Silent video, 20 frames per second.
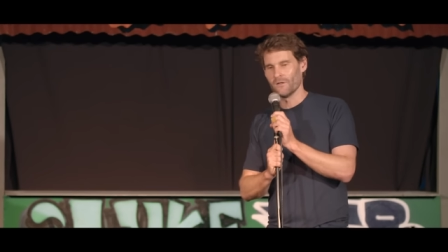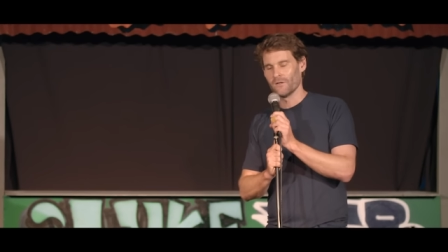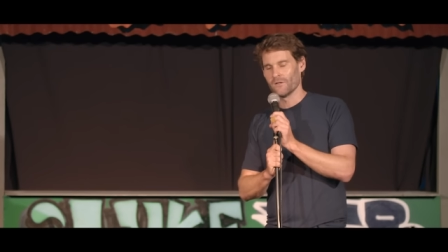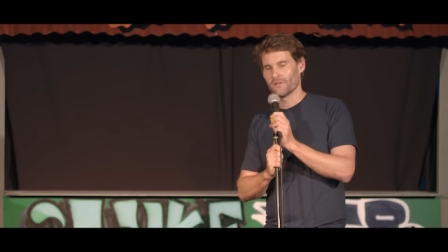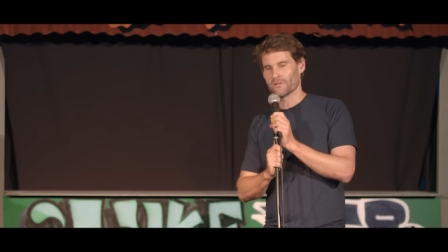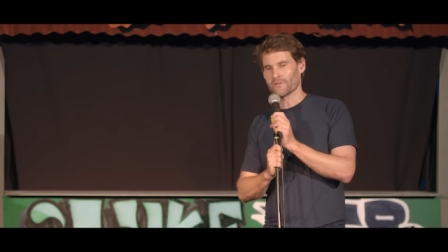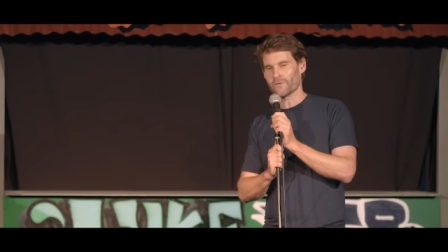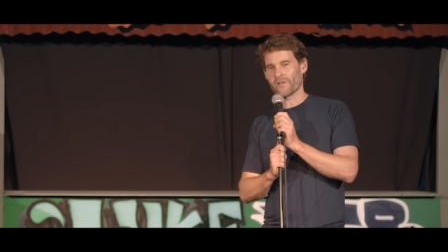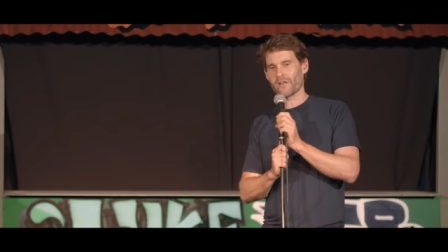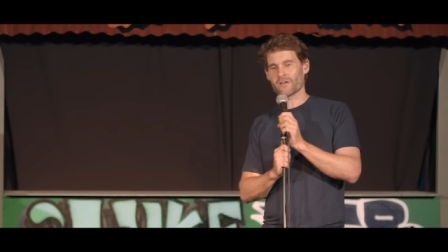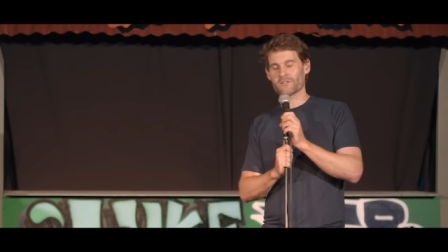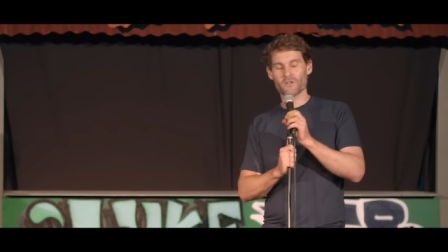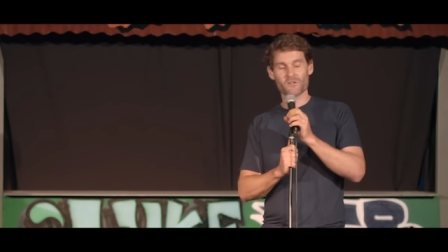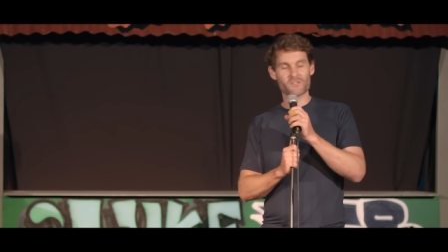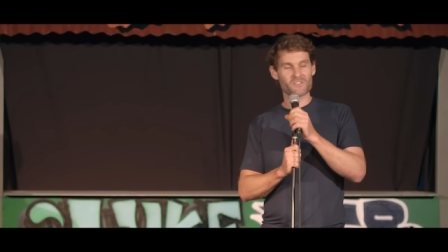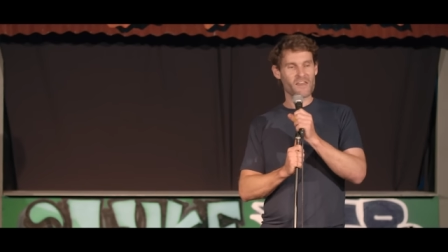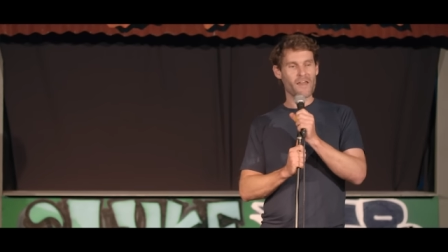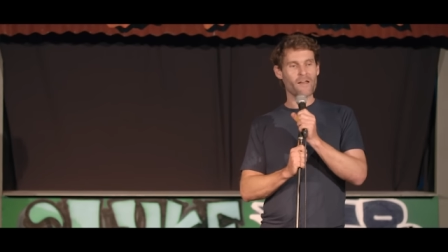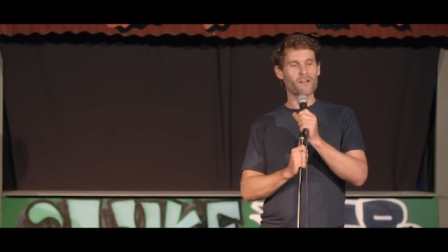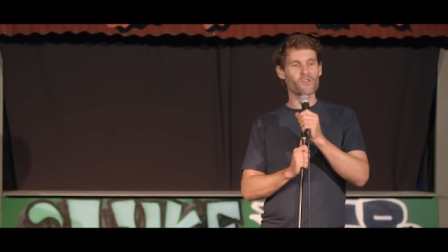So anyhow, so I was
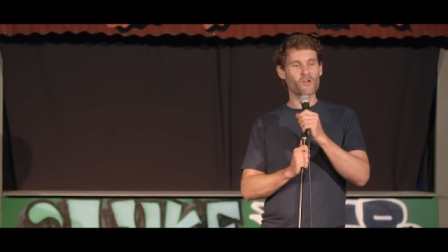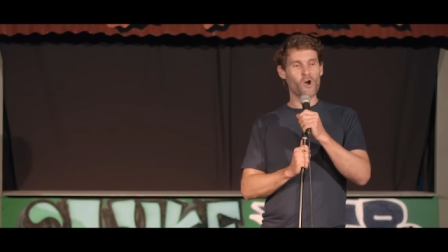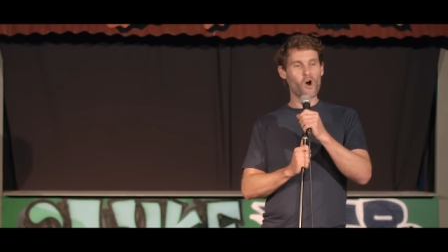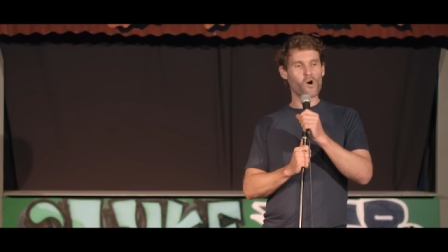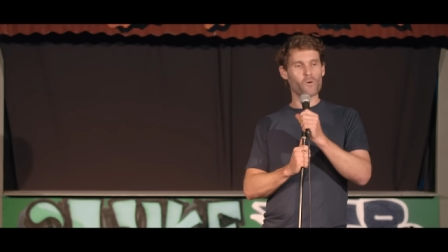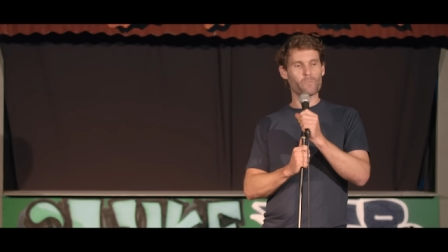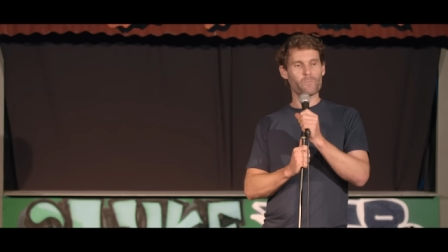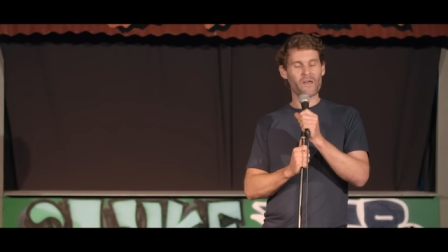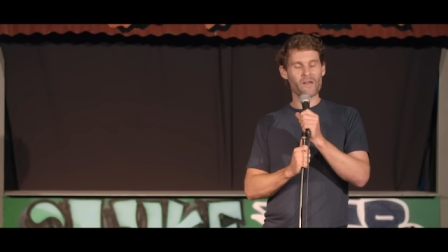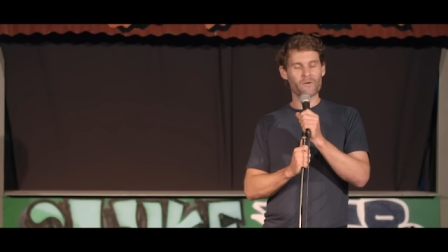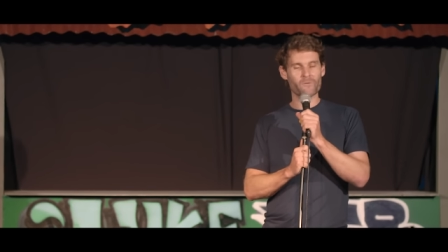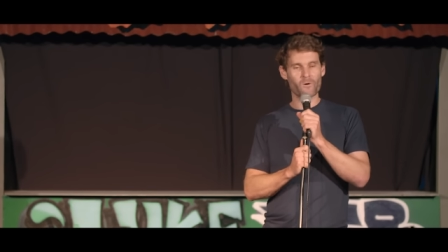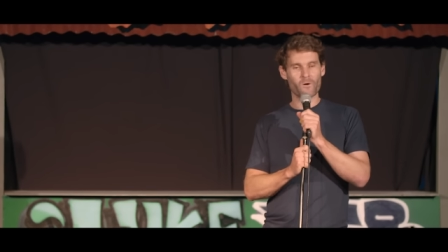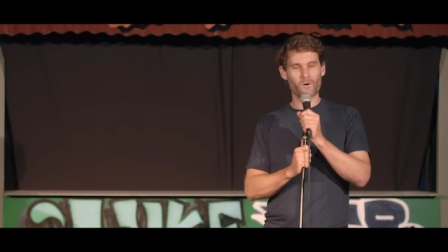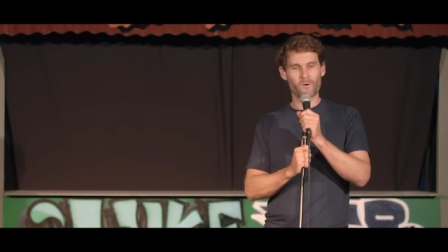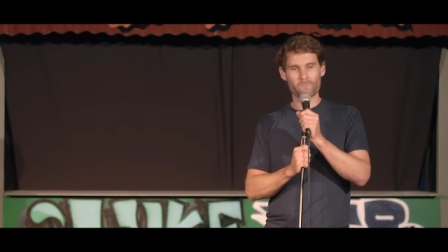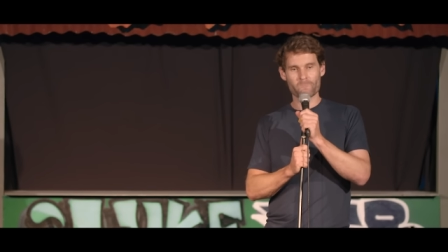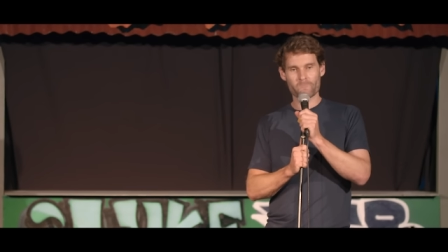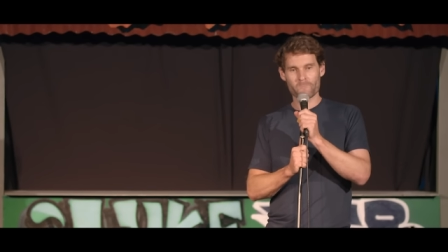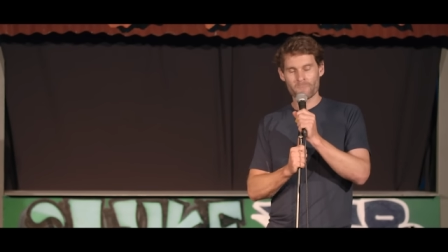down at the hog pen,
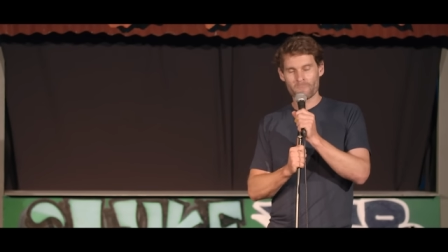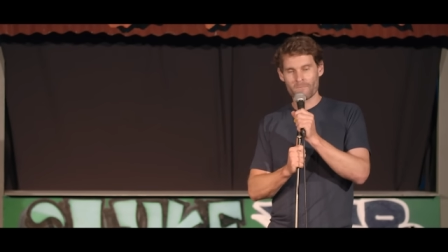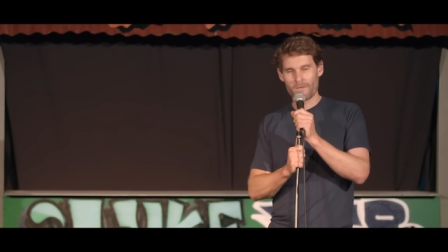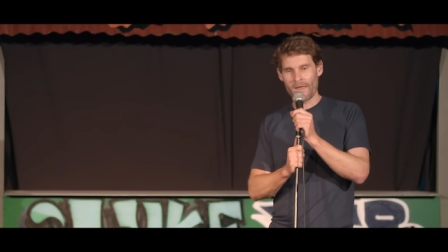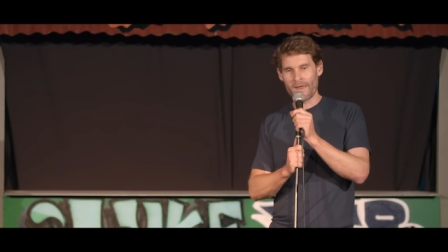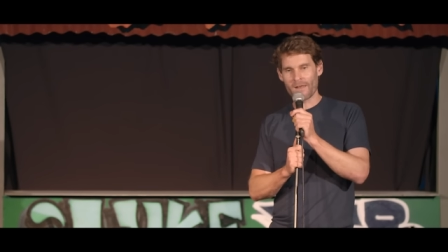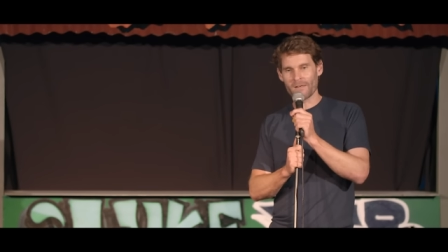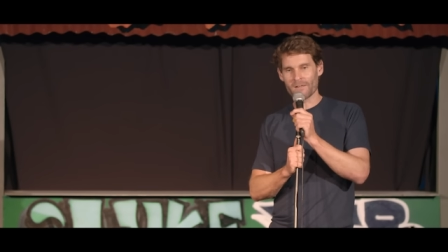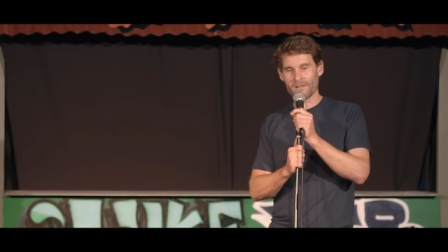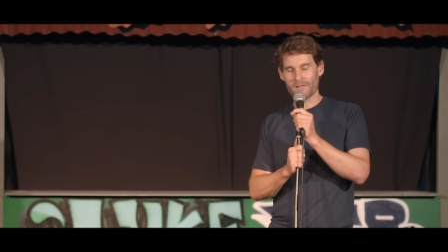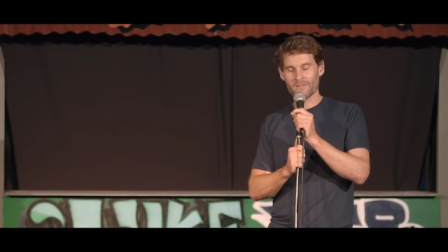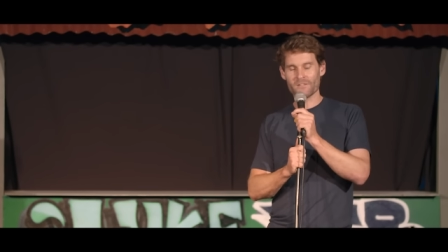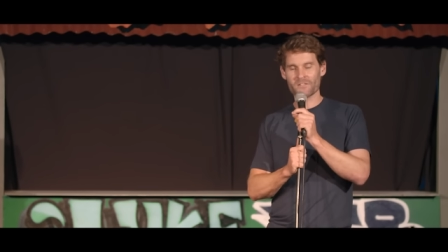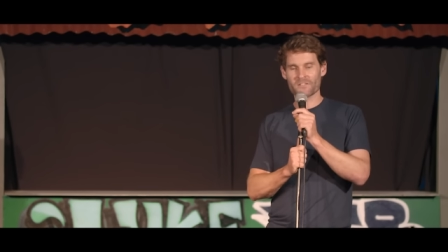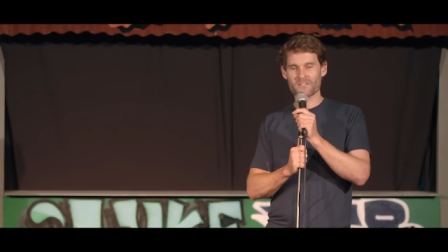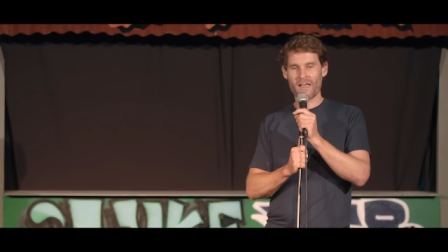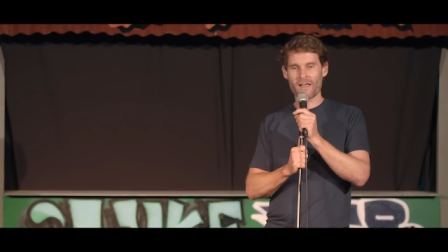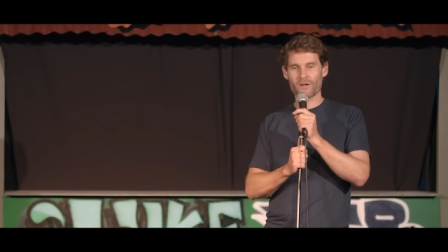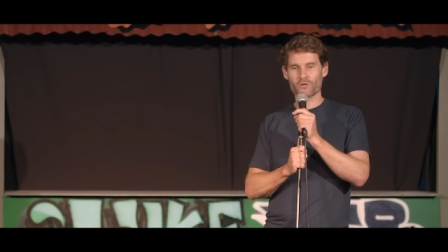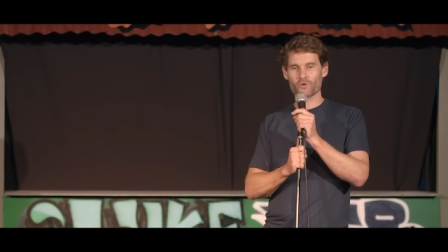right, handing in this
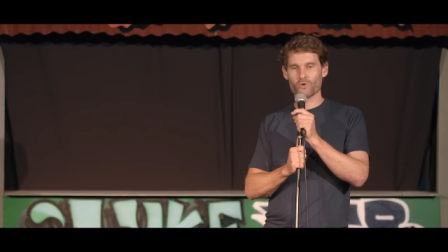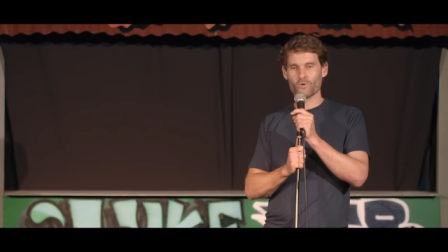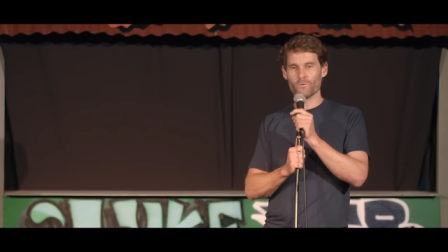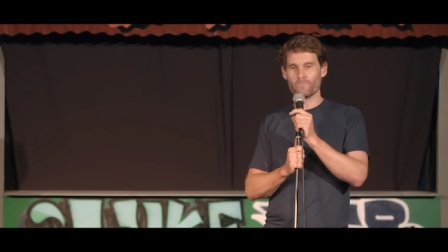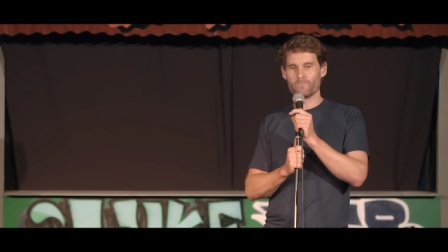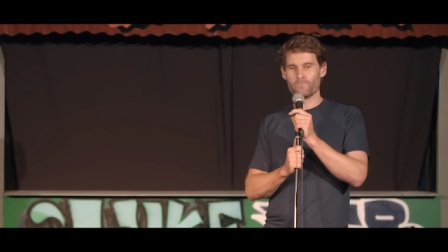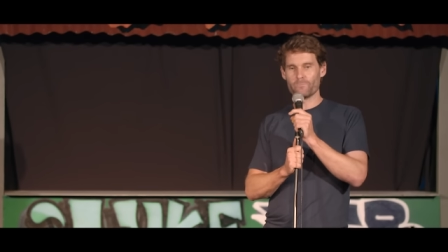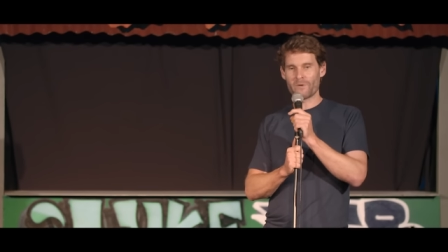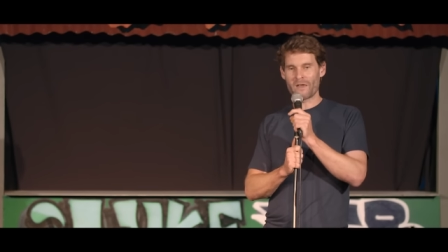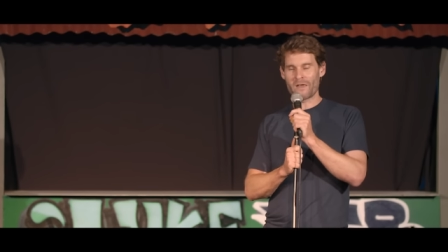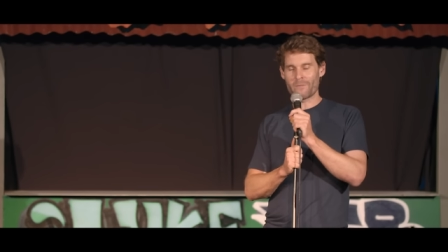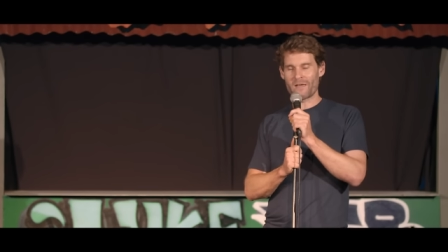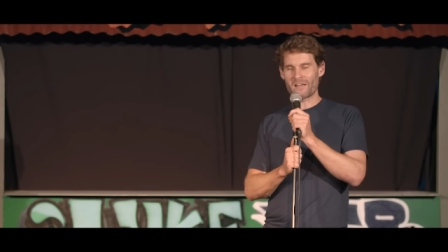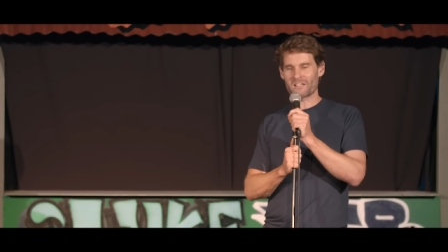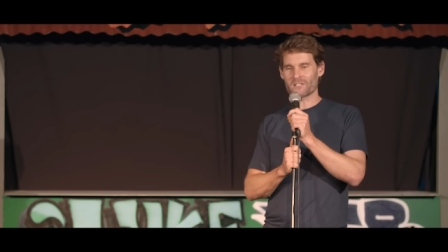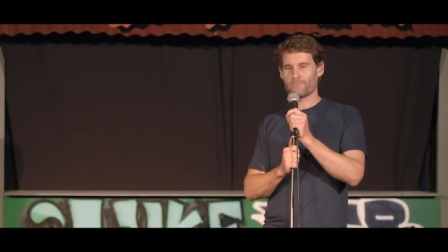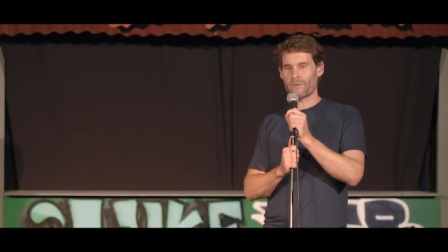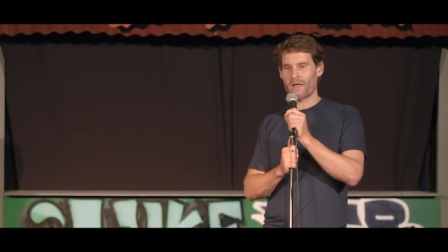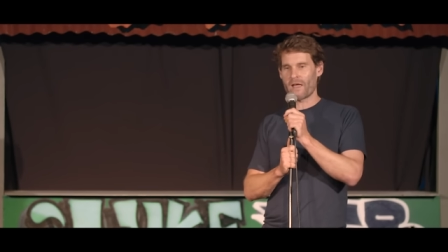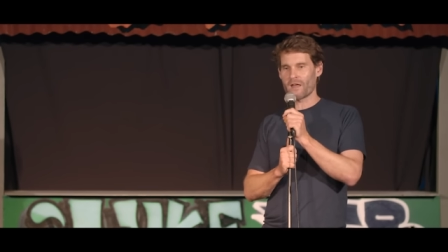actual B M
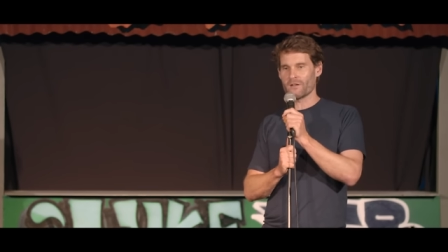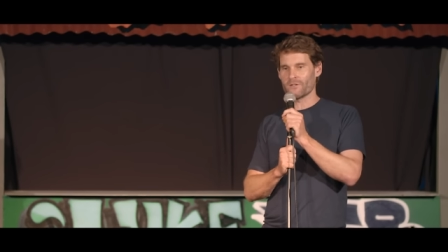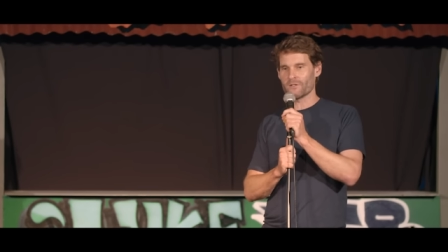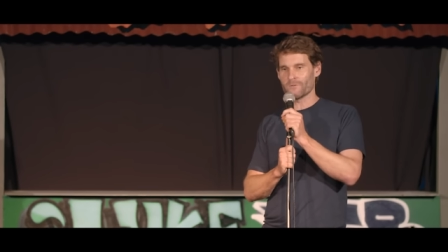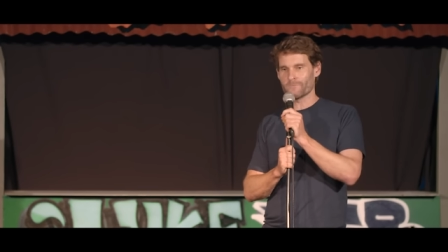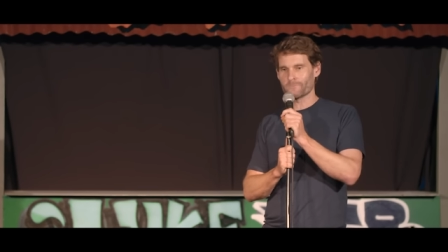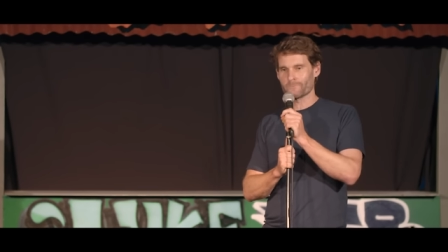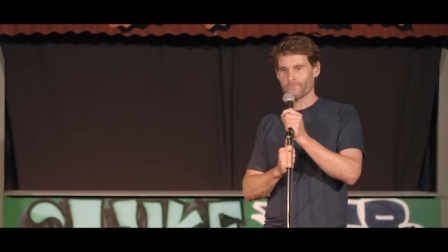X bandit.